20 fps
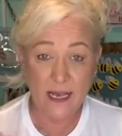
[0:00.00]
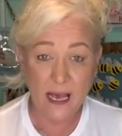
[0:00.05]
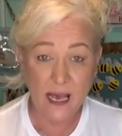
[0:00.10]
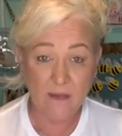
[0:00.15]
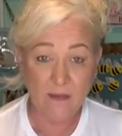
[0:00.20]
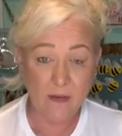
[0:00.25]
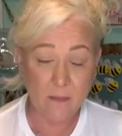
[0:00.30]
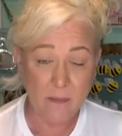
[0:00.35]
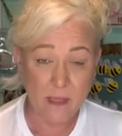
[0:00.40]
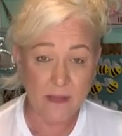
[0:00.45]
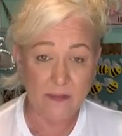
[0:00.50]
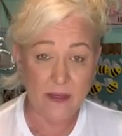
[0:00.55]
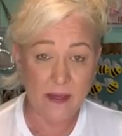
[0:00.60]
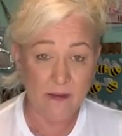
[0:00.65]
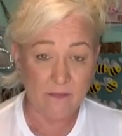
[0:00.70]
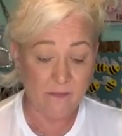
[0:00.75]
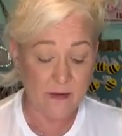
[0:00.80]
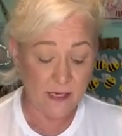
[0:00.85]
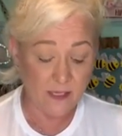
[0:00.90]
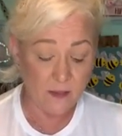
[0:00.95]
I haven't made
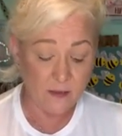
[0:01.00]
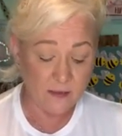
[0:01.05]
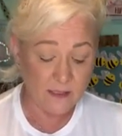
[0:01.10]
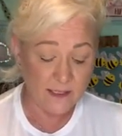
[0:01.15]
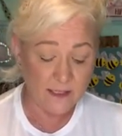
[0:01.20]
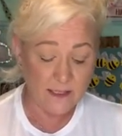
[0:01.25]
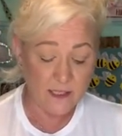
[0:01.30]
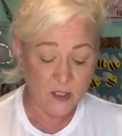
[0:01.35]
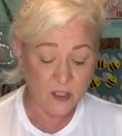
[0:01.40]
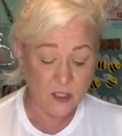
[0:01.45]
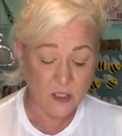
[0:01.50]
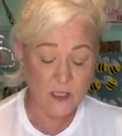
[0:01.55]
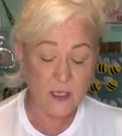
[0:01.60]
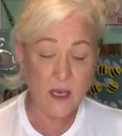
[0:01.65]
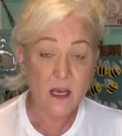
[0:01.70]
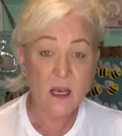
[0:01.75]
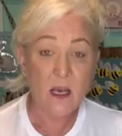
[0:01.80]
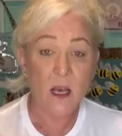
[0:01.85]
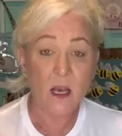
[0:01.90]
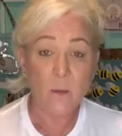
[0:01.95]
that final
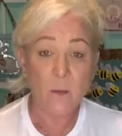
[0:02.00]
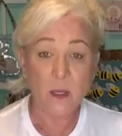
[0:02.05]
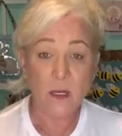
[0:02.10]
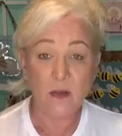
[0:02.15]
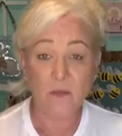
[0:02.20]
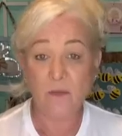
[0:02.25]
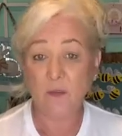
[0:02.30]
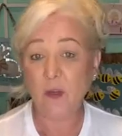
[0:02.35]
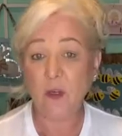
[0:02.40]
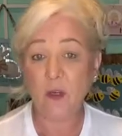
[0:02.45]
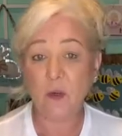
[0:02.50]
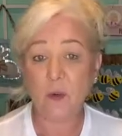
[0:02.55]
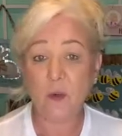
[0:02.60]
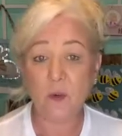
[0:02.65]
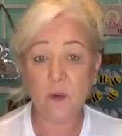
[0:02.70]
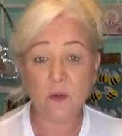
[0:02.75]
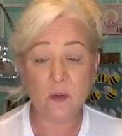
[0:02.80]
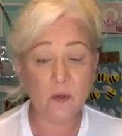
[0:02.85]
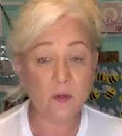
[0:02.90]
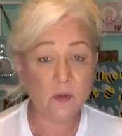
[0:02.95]
decision, but if
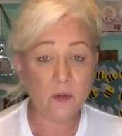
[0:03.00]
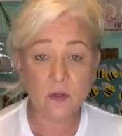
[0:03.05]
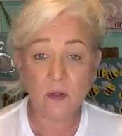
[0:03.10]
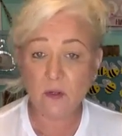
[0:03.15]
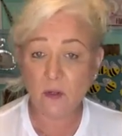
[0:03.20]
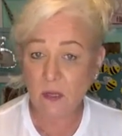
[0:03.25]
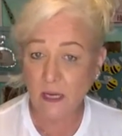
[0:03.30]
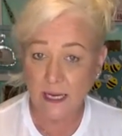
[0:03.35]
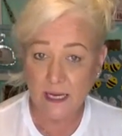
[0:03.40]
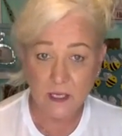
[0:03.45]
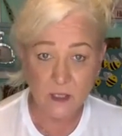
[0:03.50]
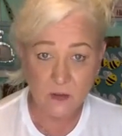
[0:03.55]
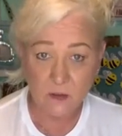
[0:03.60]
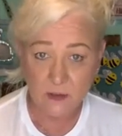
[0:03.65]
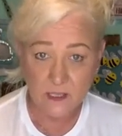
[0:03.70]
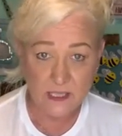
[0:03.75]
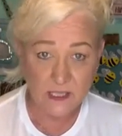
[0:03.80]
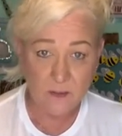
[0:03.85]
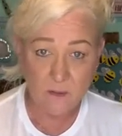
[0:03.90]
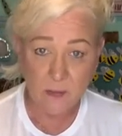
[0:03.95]
you Google
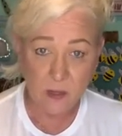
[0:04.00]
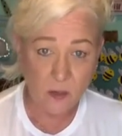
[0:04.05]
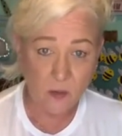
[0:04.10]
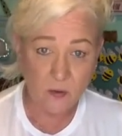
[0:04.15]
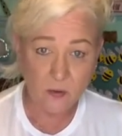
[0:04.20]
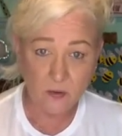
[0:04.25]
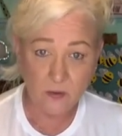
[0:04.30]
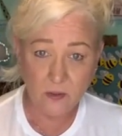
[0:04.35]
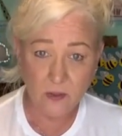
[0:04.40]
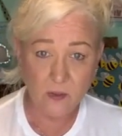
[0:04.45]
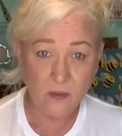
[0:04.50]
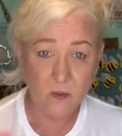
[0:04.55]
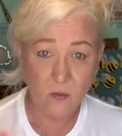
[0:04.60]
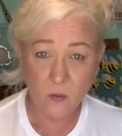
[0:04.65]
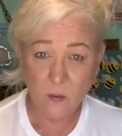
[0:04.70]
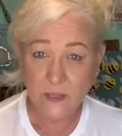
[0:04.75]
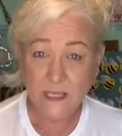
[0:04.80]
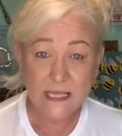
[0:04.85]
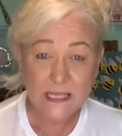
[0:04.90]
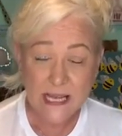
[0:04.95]
IOD mold
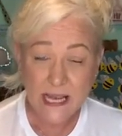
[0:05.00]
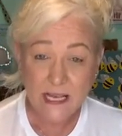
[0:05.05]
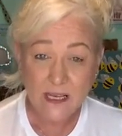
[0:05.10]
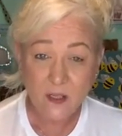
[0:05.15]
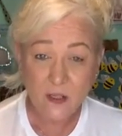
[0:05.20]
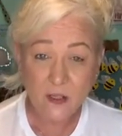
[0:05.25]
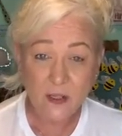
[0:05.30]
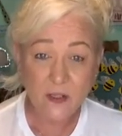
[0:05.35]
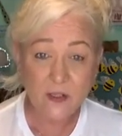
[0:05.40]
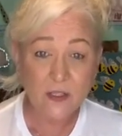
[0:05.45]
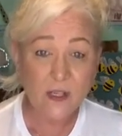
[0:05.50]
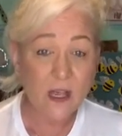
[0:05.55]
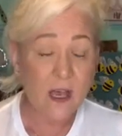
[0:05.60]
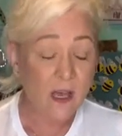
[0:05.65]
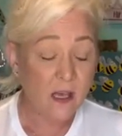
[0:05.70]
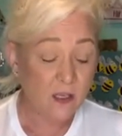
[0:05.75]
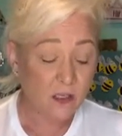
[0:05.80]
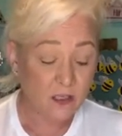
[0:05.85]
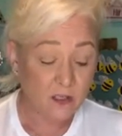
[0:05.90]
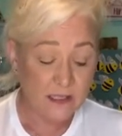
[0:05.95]
retailers,
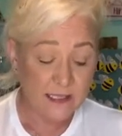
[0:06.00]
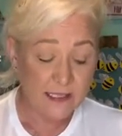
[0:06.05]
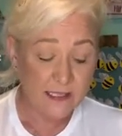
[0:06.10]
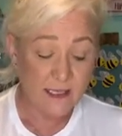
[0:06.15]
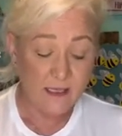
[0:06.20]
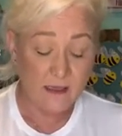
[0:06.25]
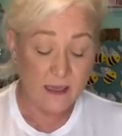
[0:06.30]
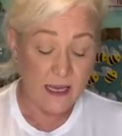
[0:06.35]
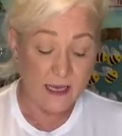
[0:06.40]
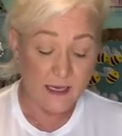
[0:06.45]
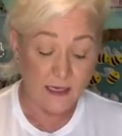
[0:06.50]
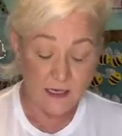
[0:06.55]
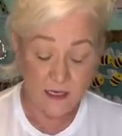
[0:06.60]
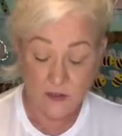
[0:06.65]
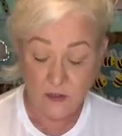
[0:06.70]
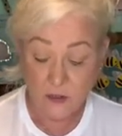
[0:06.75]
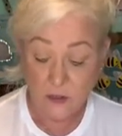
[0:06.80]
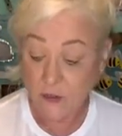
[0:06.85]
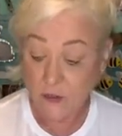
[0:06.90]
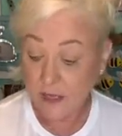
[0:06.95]
you'll see a lot
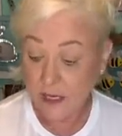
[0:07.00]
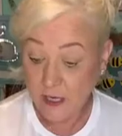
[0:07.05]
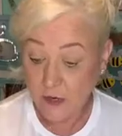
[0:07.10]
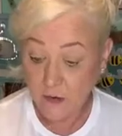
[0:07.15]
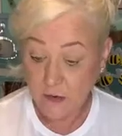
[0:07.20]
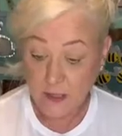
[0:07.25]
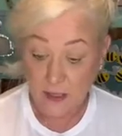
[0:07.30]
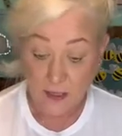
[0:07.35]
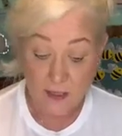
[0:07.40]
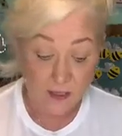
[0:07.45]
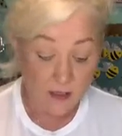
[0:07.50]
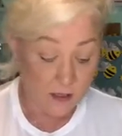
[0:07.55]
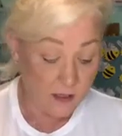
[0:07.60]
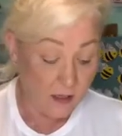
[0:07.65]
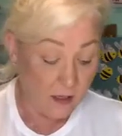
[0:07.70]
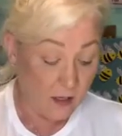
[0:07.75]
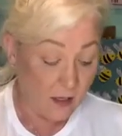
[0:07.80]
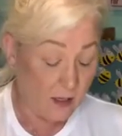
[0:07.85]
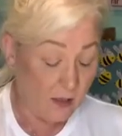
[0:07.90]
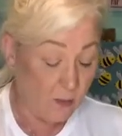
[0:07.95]
in your
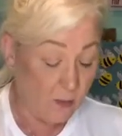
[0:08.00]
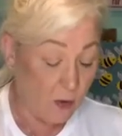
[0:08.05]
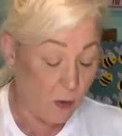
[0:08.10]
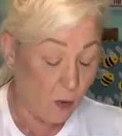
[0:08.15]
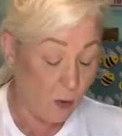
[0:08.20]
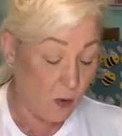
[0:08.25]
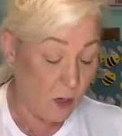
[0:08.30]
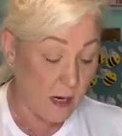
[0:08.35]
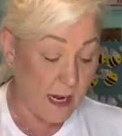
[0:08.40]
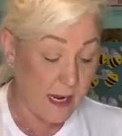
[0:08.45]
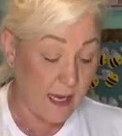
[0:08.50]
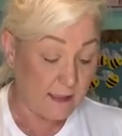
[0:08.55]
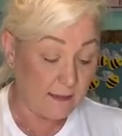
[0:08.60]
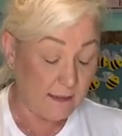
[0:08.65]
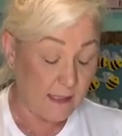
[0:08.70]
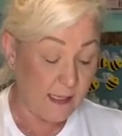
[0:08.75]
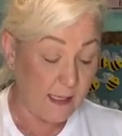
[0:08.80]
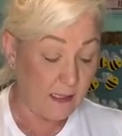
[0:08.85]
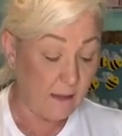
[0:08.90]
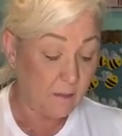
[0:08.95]
area um, or
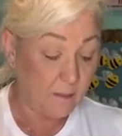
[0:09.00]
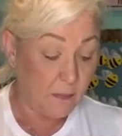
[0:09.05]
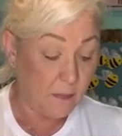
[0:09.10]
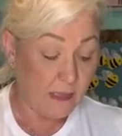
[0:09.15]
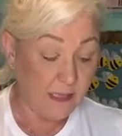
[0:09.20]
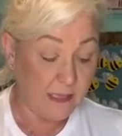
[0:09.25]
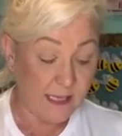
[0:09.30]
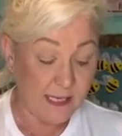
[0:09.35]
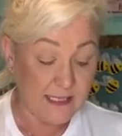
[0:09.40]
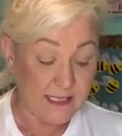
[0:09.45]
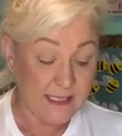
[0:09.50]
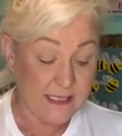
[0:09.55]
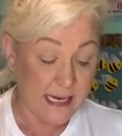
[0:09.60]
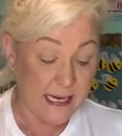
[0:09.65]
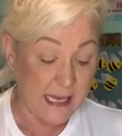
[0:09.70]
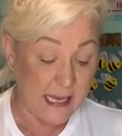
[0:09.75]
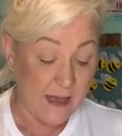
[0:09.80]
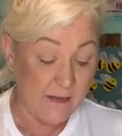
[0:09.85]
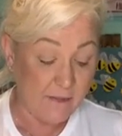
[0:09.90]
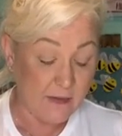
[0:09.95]
online. But like I said,
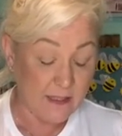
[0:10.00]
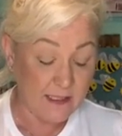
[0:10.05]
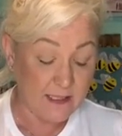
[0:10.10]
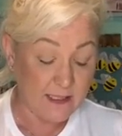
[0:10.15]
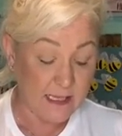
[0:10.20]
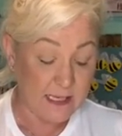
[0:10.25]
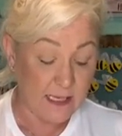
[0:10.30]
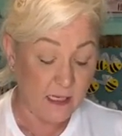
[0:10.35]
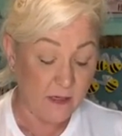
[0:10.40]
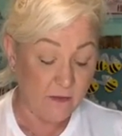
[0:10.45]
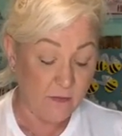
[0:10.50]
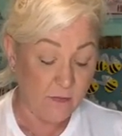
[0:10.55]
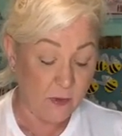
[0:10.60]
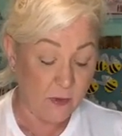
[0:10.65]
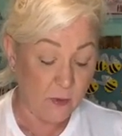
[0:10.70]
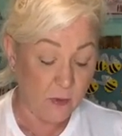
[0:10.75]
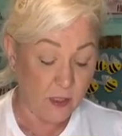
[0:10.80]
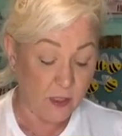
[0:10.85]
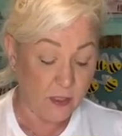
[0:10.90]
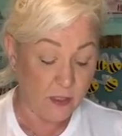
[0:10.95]
I haven't decided if
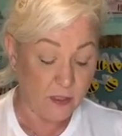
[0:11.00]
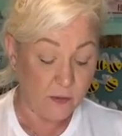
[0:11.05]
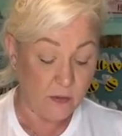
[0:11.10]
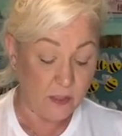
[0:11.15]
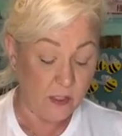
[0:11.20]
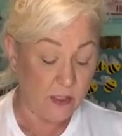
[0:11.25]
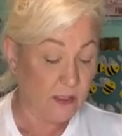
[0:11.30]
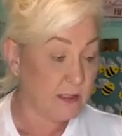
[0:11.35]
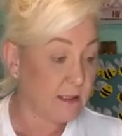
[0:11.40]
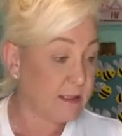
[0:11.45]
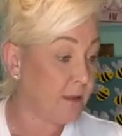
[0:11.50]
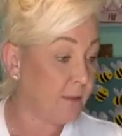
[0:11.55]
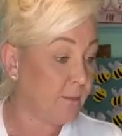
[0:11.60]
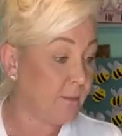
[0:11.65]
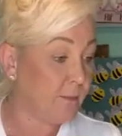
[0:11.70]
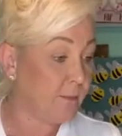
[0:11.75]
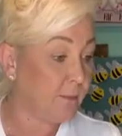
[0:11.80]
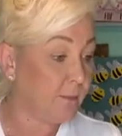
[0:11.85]
we were gonna do these.